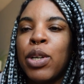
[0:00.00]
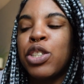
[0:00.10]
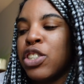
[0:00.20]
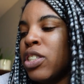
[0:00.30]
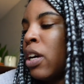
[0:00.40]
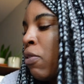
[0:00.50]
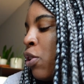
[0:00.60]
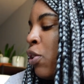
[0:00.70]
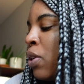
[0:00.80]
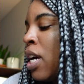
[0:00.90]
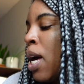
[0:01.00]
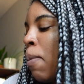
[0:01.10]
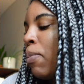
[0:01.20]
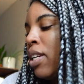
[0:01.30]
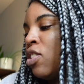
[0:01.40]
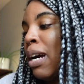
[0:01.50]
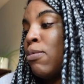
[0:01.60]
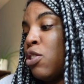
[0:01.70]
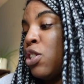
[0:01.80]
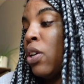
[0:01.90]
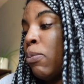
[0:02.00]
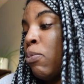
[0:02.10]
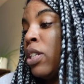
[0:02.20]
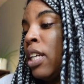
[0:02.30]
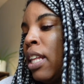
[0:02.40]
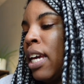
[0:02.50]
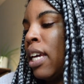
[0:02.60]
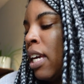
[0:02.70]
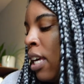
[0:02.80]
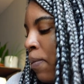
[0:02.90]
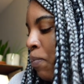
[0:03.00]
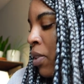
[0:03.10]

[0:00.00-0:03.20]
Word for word: push yourself through. But in chapter two, I'm really liking it.